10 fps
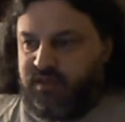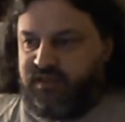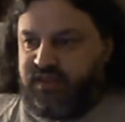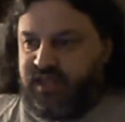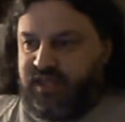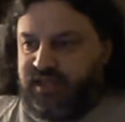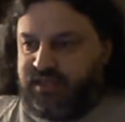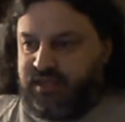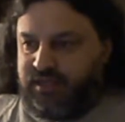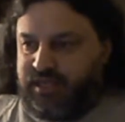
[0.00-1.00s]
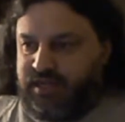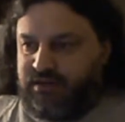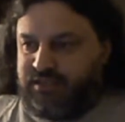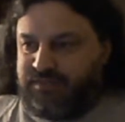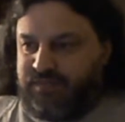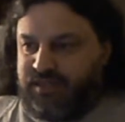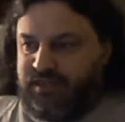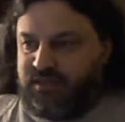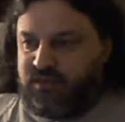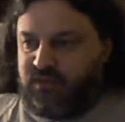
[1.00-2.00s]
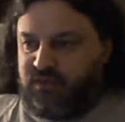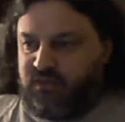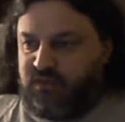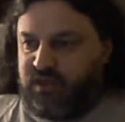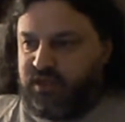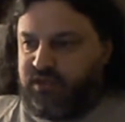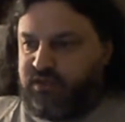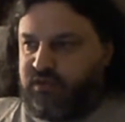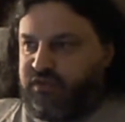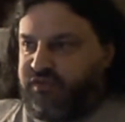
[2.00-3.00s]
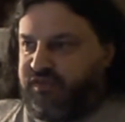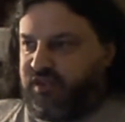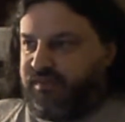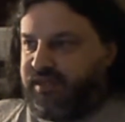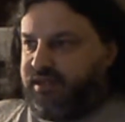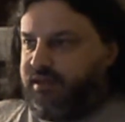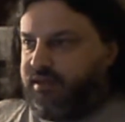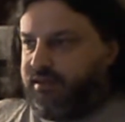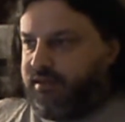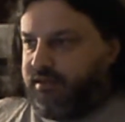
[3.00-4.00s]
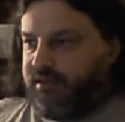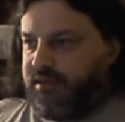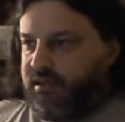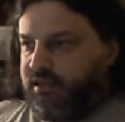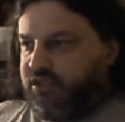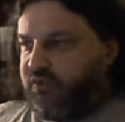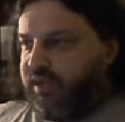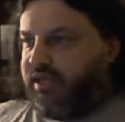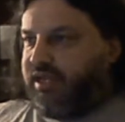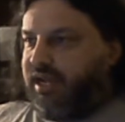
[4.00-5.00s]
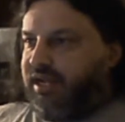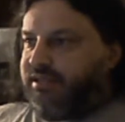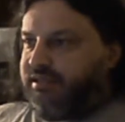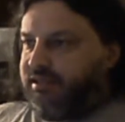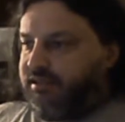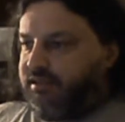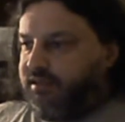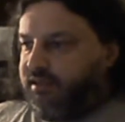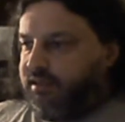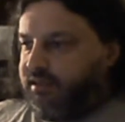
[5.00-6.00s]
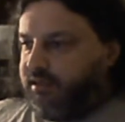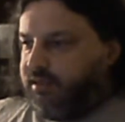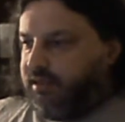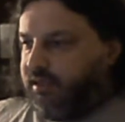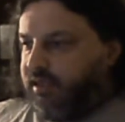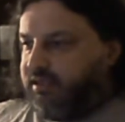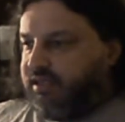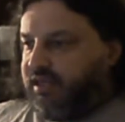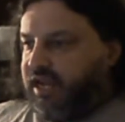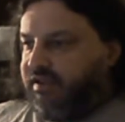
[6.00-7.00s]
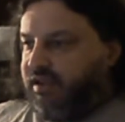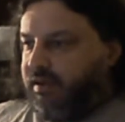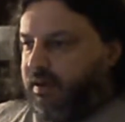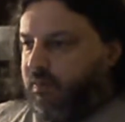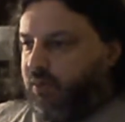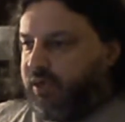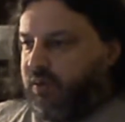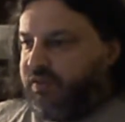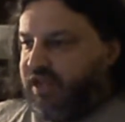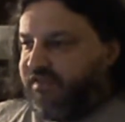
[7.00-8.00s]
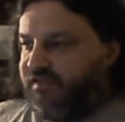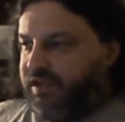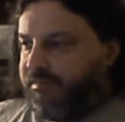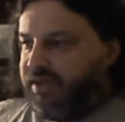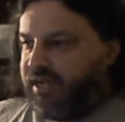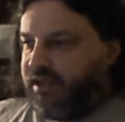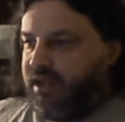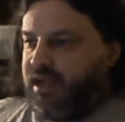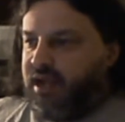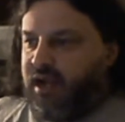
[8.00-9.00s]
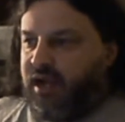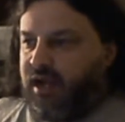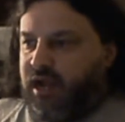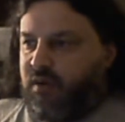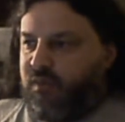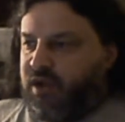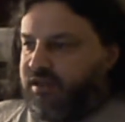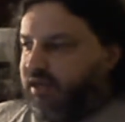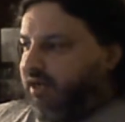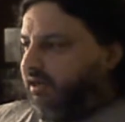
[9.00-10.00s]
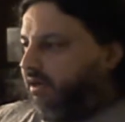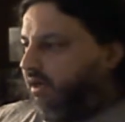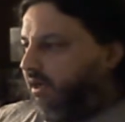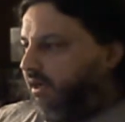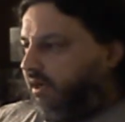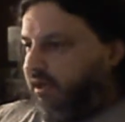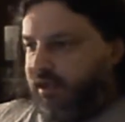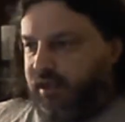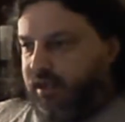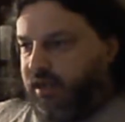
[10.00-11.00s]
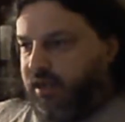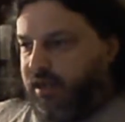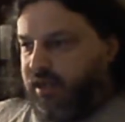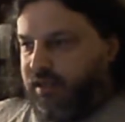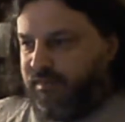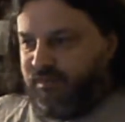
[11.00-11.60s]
that allows me to uh, do the filming, the screencast. It's an. Uh, I'm working with F F M P E G. Uh, I had done. Uh, Uh,